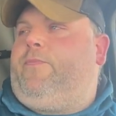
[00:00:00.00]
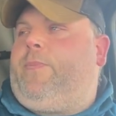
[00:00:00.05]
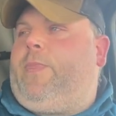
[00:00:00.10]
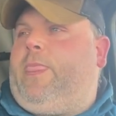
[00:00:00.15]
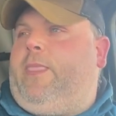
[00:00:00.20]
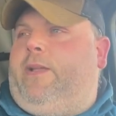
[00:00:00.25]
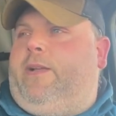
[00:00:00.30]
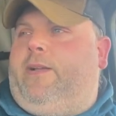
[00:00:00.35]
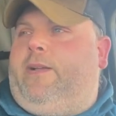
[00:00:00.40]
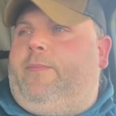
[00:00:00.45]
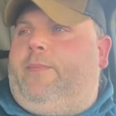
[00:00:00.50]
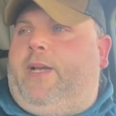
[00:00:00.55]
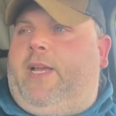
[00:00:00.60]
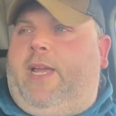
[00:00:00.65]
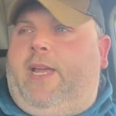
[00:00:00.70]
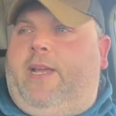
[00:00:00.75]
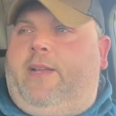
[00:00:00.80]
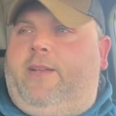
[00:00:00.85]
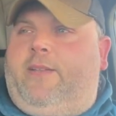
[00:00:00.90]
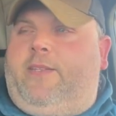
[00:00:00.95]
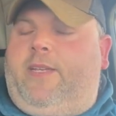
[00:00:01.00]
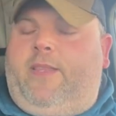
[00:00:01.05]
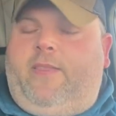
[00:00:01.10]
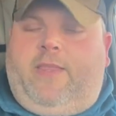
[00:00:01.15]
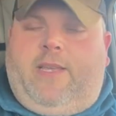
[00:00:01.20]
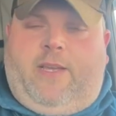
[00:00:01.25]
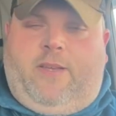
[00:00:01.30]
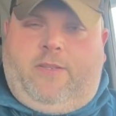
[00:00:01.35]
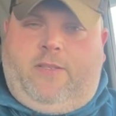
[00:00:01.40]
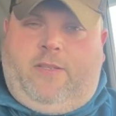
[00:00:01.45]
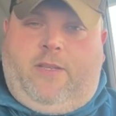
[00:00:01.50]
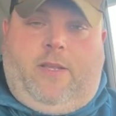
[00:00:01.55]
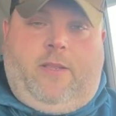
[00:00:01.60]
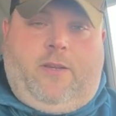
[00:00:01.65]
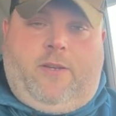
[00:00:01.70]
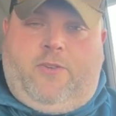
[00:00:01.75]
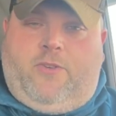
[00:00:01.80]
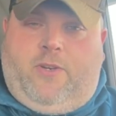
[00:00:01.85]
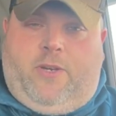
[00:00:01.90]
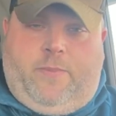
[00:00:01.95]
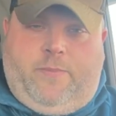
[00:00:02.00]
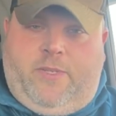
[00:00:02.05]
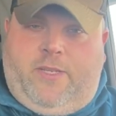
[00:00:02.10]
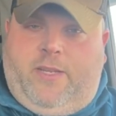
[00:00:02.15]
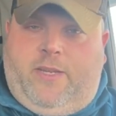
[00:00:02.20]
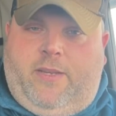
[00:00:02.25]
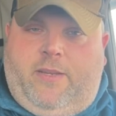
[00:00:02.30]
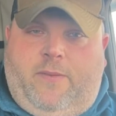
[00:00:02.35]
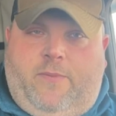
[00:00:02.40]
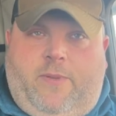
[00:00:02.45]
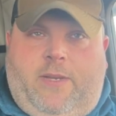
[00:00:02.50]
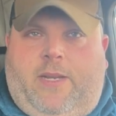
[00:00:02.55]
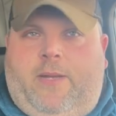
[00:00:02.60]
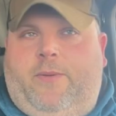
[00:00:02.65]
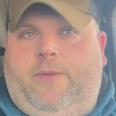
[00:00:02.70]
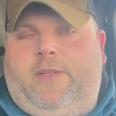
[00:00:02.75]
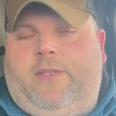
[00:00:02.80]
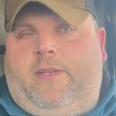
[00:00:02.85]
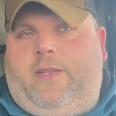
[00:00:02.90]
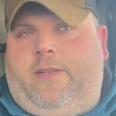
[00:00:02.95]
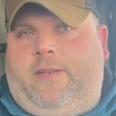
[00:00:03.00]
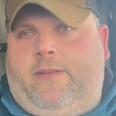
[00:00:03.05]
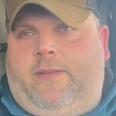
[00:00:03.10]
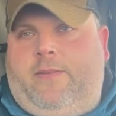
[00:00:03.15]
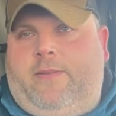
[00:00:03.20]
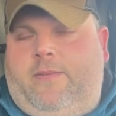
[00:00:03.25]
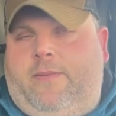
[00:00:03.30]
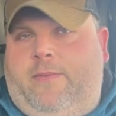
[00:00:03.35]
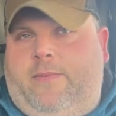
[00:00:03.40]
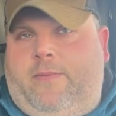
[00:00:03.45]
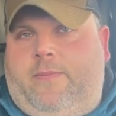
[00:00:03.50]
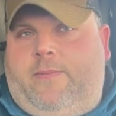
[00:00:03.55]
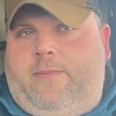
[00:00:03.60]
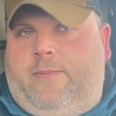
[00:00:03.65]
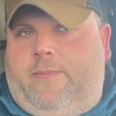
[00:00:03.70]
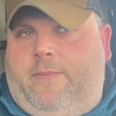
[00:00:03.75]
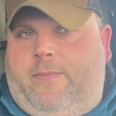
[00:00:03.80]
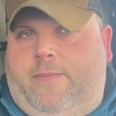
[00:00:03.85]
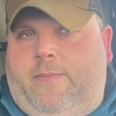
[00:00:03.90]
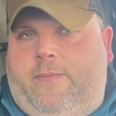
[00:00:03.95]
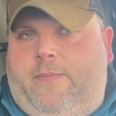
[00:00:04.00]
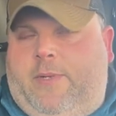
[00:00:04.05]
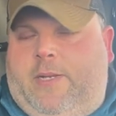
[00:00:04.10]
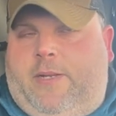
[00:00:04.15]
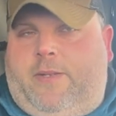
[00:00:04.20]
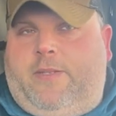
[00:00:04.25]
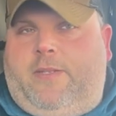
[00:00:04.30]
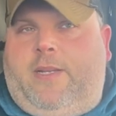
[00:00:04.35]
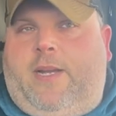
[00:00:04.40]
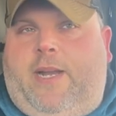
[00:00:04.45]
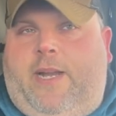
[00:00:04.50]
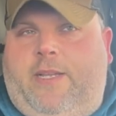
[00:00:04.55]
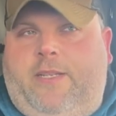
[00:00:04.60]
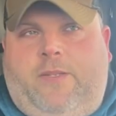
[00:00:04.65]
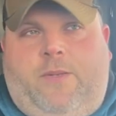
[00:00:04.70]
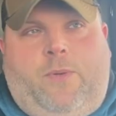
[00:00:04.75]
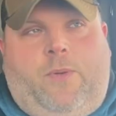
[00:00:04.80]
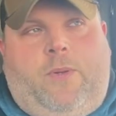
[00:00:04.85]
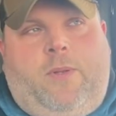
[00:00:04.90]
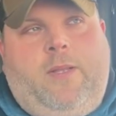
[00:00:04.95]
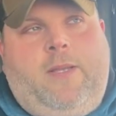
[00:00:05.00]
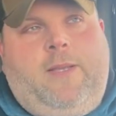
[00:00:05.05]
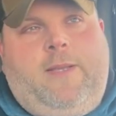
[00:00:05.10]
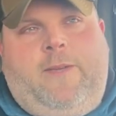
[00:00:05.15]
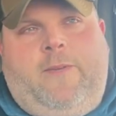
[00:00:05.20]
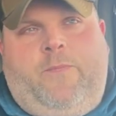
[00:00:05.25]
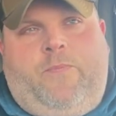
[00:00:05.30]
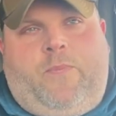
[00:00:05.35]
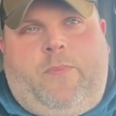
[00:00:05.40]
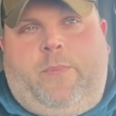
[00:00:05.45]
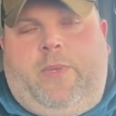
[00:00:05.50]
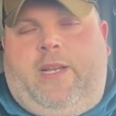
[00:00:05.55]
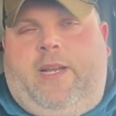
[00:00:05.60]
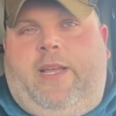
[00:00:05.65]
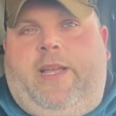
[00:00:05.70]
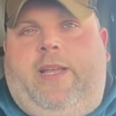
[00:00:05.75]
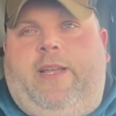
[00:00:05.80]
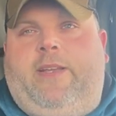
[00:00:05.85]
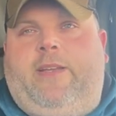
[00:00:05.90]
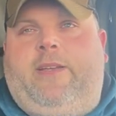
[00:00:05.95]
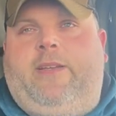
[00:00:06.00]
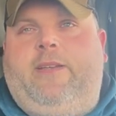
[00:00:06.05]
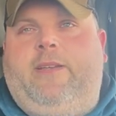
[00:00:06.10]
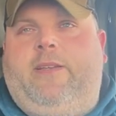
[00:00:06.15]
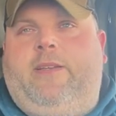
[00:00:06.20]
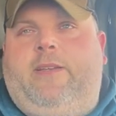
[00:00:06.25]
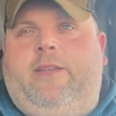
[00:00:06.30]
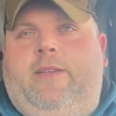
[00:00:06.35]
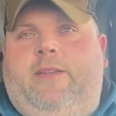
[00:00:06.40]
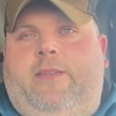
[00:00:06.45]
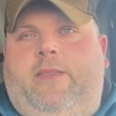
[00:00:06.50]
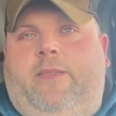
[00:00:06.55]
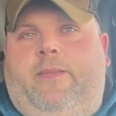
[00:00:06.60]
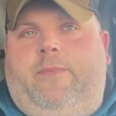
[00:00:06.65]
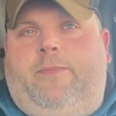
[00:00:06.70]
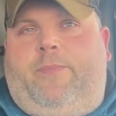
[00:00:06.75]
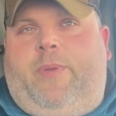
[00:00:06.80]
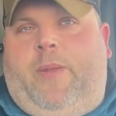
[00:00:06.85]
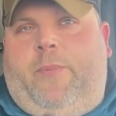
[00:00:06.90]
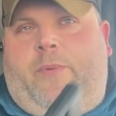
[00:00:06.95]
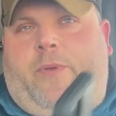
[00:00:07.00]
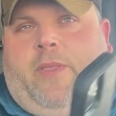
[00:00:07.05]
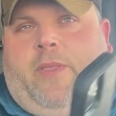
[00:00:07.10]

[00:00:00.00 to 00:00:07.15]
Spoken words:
I had a $10,000 drum set when I was in high school, and I had people